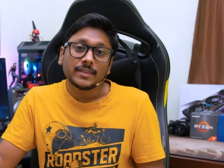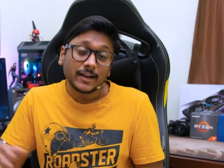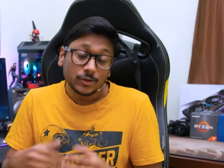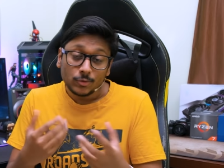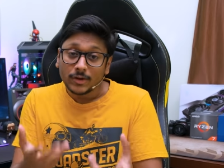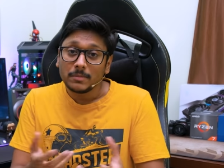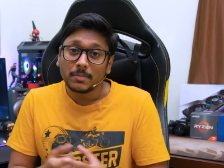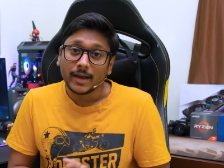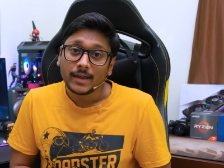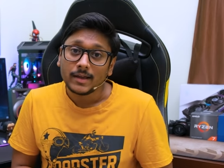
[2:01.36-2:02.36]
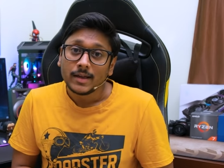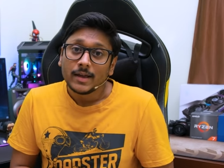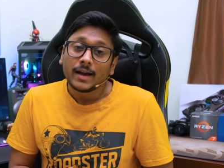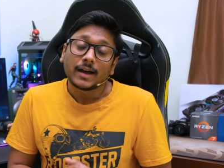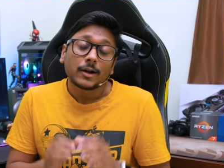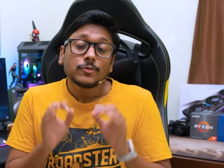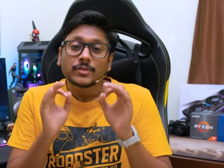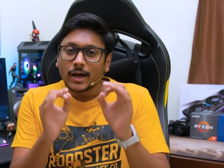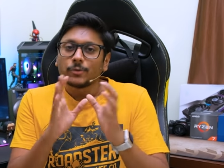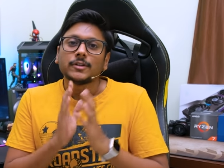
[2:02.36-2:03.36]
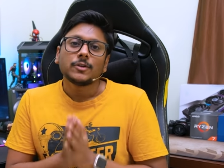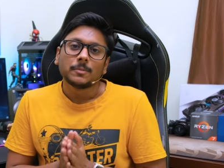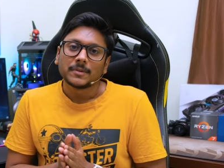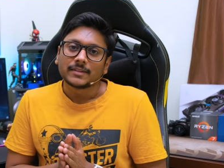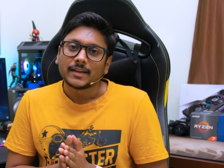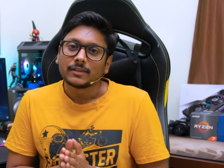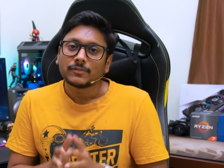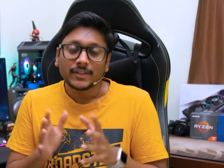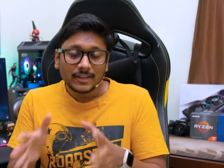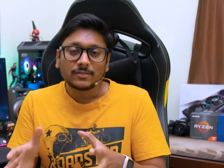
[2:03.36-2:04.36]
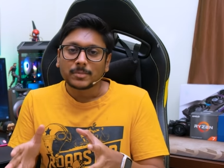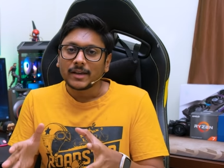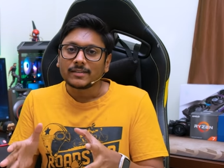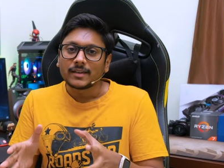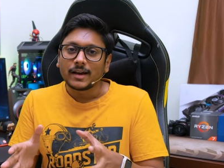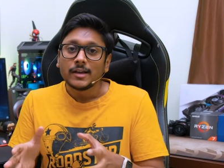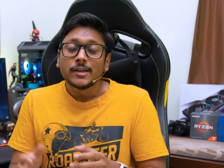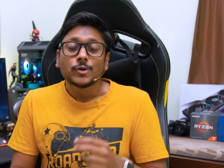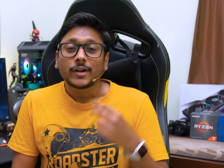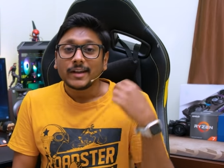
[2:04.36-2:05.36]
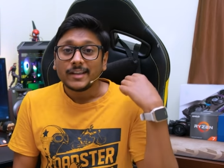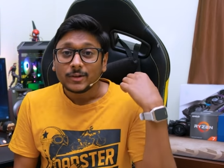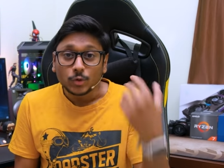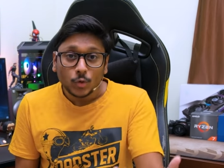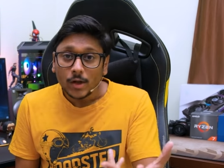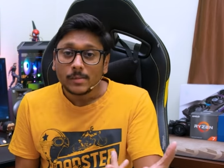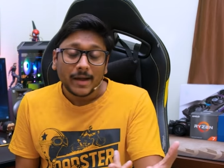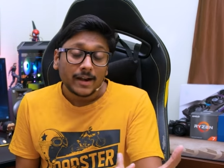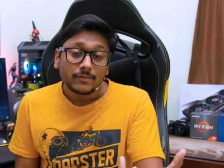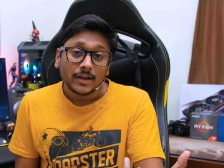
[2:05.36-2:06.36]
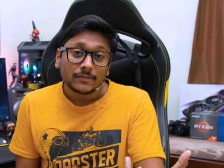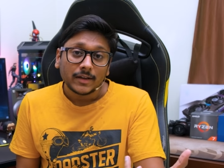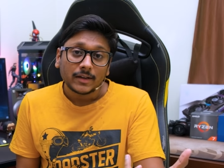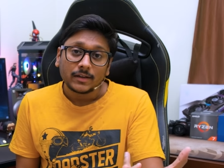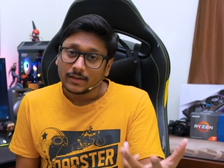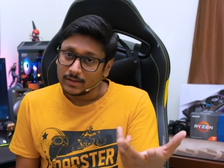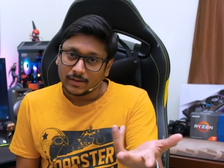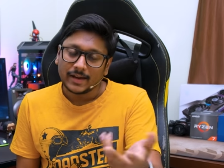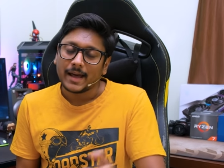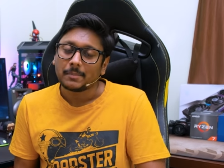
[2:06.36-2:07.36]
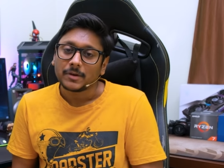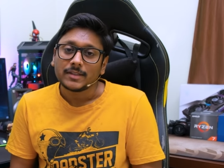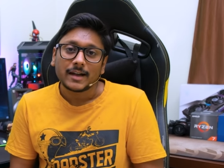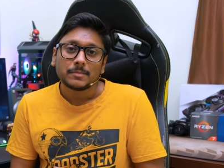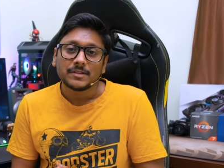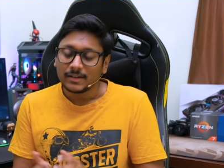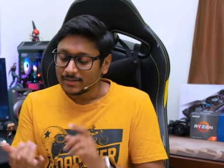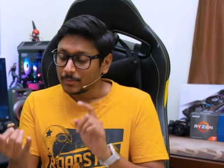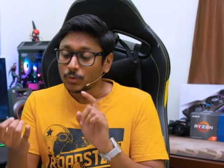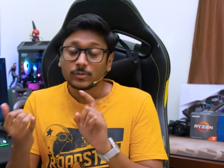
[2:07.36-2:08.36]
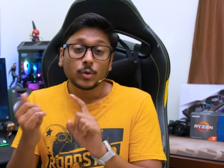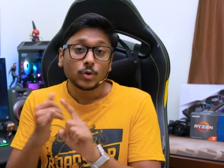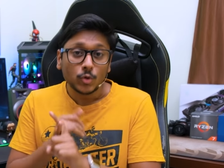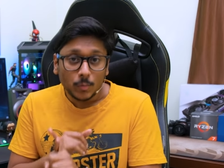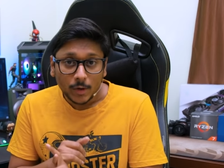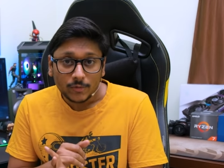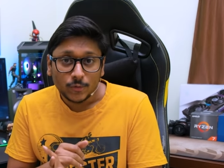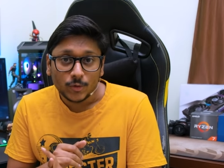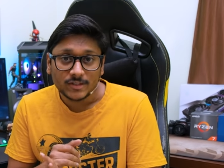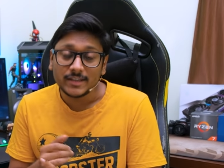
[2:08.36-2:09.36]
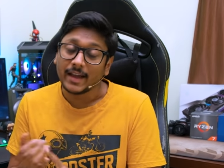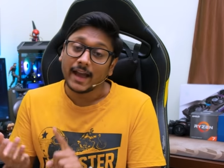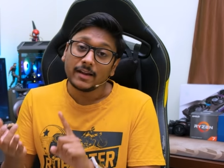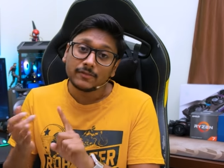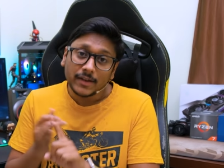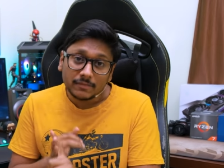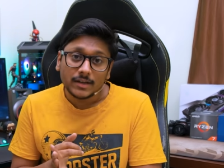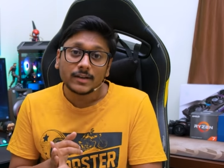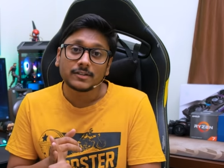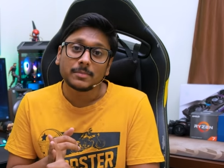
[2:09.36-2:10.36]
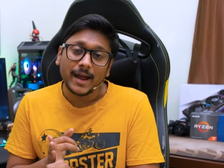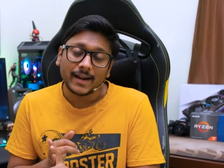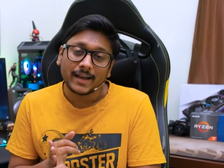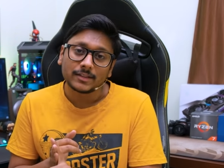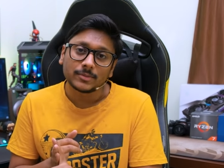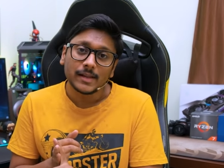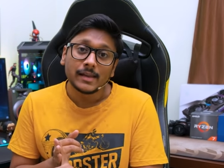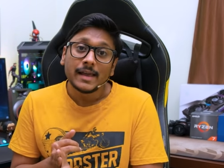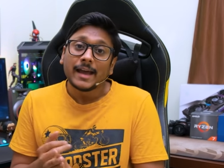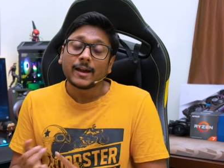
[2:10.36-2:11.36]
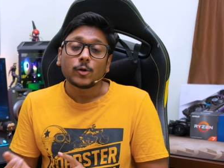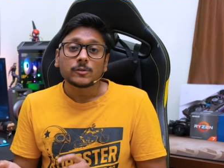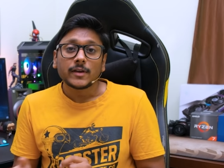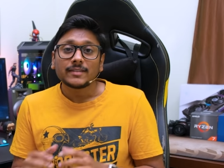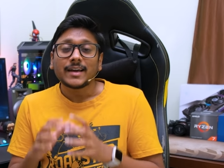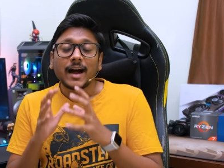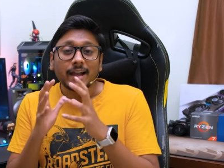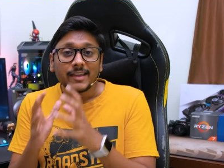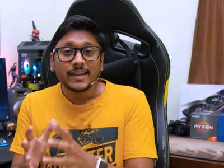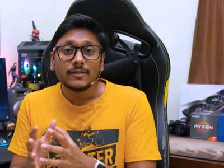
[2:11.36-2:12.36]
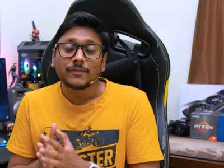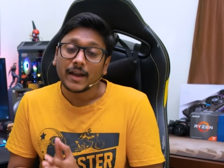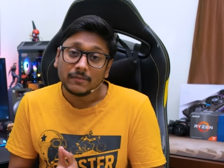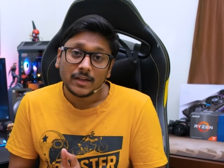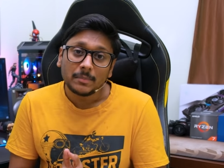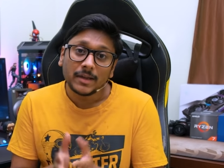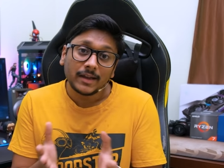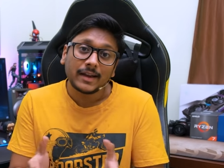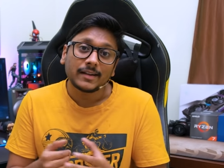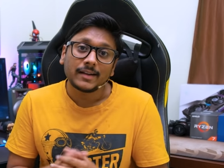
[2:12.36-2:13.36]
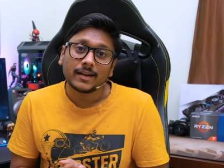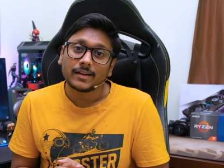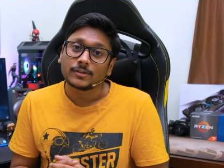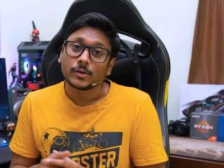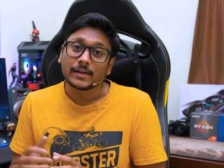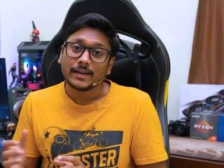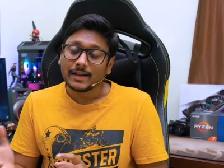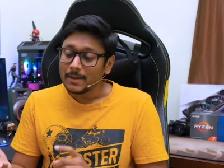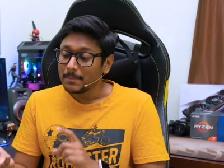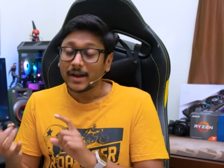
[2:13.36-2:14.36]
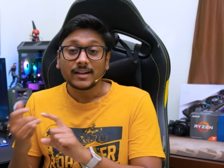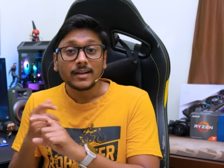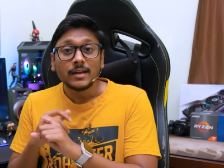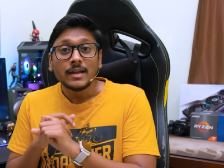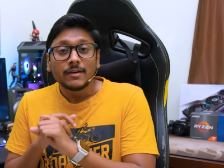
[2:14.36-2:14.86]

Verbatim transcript: that you can buy around 1000 rupees guys for this price now you're getting dual band wi-fi uh, adapter that means it supports both 2.4g and 5 gigahertz band as well and also has a high gain 5 dbi antenna guys so you'll get like better